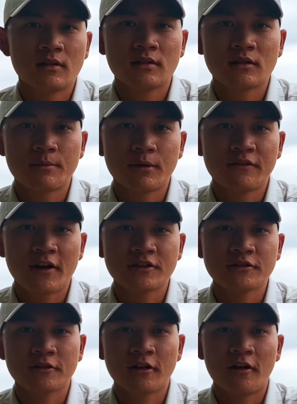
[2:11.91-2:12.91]
The
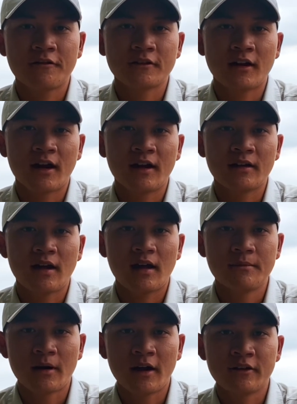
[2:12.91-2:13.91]
professional golfer I
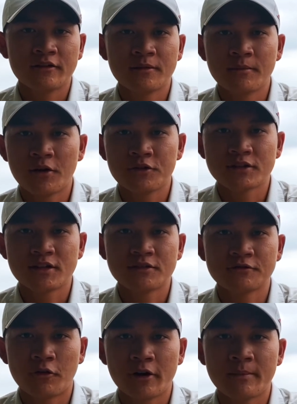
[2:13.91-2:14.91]
admire the most is Rory